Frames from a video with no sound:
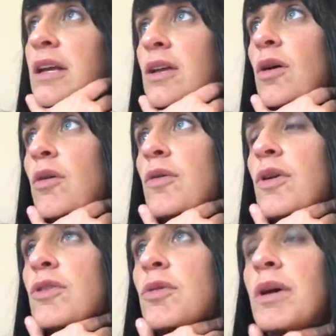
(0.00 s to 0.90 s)

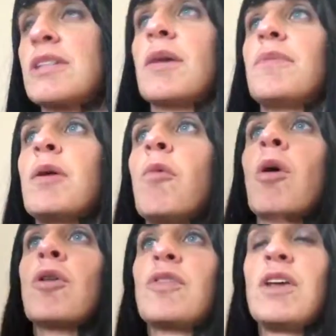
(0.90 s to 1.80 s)
they're doing something
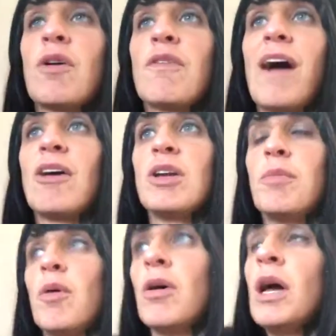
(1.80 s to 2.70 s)
worthy or
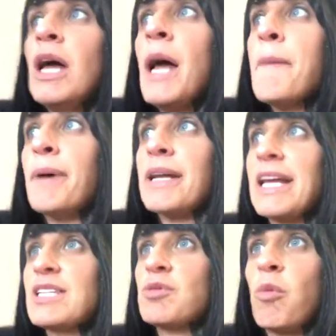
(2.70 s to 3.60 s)
valuable. But
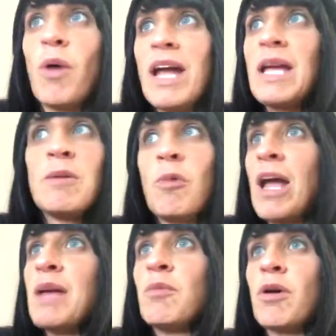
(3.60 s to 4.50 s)
it's way,
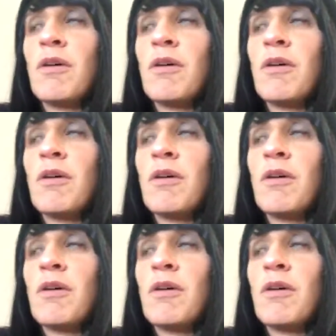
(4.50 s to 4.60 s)
way more